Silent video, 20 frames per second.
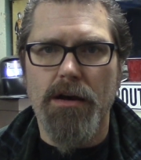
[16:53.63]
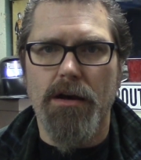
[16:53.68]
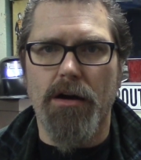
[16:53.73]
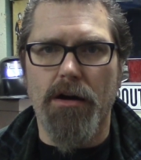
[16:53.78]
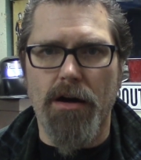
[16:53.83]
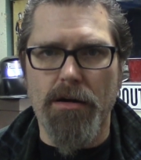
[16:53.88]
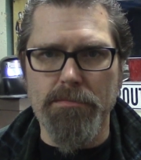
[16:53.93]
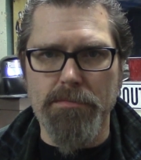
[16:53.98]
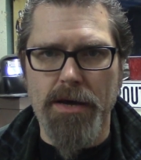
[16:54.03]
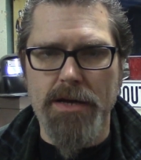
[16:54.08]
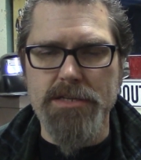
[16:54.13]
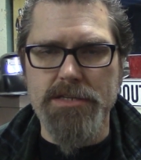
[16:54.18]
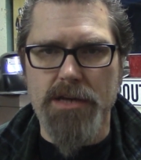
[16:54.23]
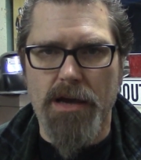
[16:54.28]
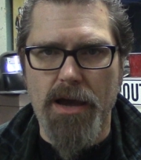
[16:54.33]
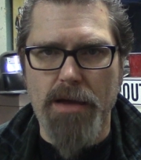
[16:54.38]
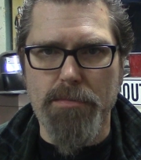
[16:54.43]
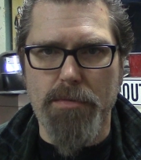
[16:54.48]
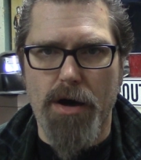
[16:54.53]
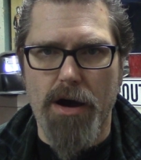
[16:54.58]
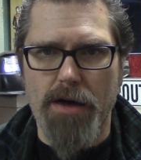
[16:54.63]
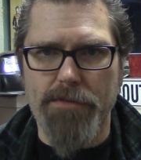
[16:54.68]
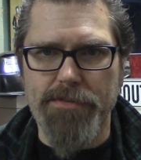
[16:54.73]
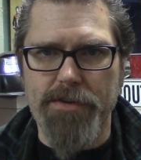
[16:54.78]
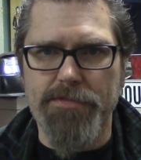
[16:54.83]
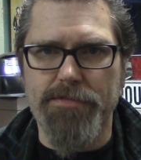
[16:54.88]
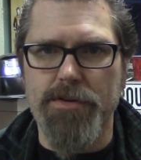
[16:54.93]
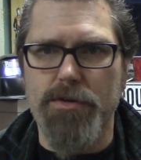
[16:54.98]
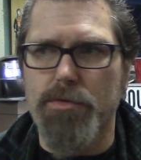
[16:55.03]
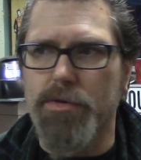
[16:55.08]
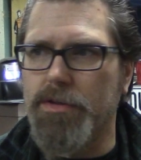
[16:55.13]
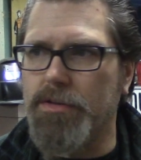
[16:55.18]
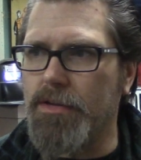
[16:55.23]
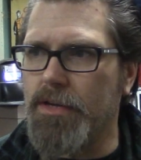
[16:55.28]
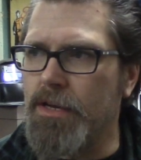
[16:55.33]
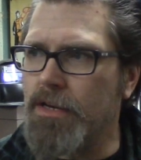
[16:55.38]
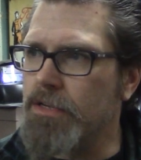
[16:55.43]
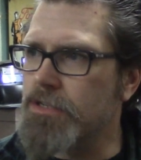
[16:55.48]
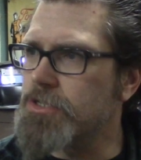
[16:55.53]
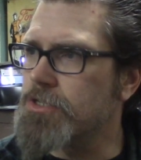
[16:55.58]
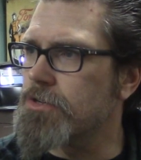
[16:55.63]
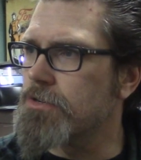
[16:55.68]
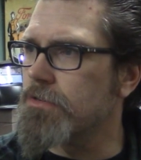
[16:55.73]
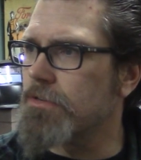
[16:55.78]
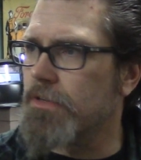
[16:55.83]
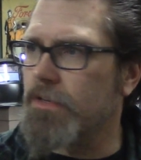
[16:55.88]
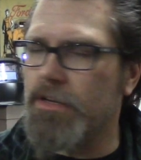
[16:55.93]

On my time off, if you're within a certain,